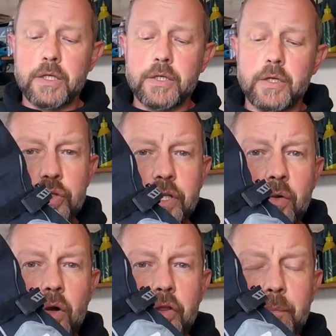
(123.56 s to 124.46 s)
Also
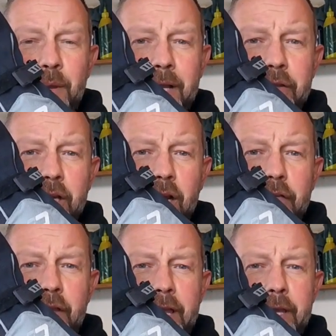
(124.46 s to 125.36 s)
on the back of the glove
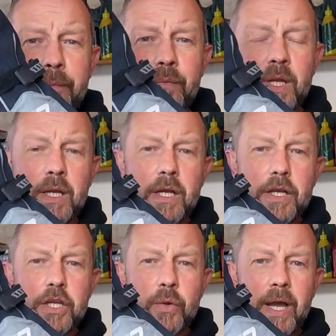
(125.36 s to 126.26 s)
here,
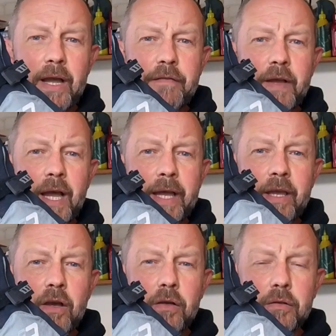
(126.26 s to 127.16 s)
you have a
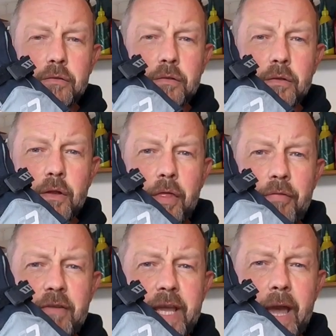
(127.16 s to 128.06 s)

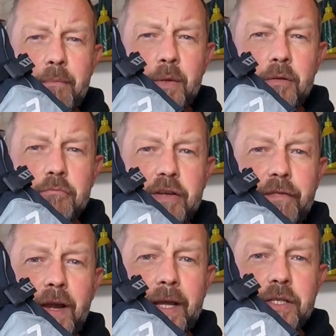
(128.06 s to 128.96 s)
3M
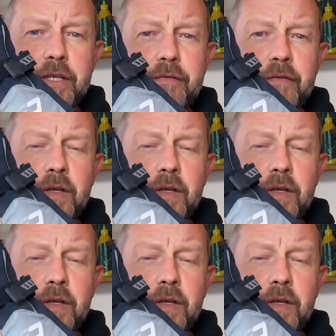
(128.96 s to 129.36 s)
reflective